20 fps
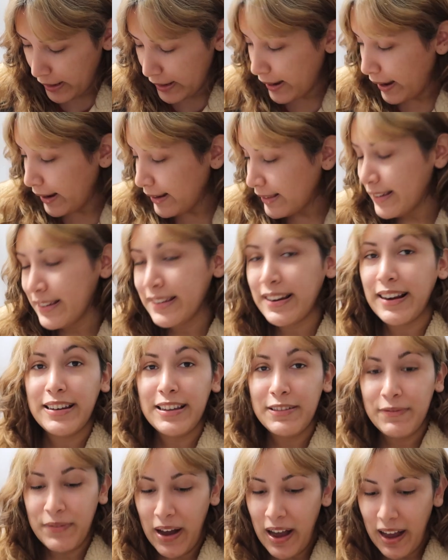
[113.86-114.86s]
in
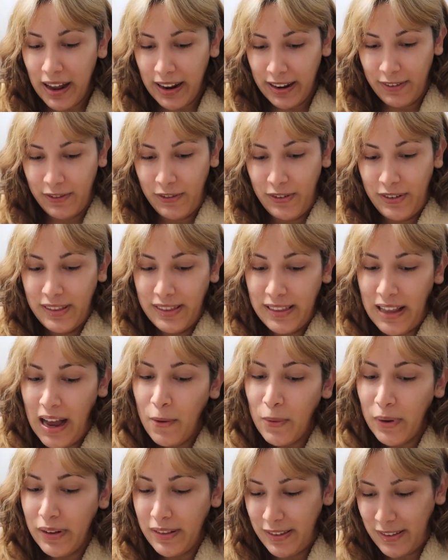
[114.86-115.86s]
1995.
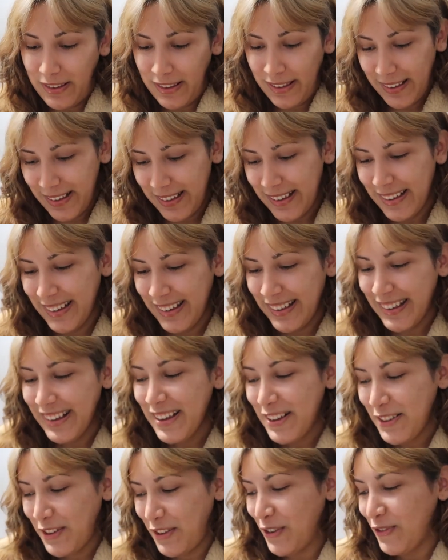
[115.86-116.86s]
That one's
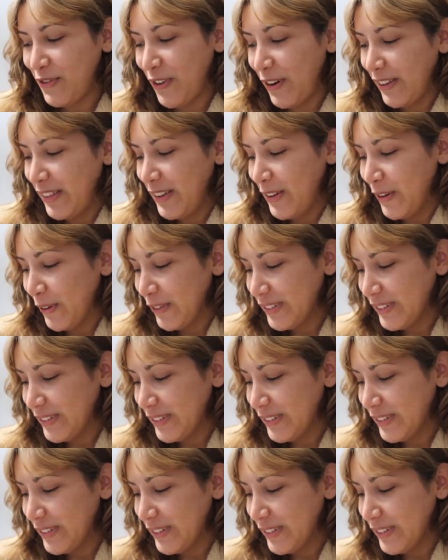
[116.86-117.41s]
so far the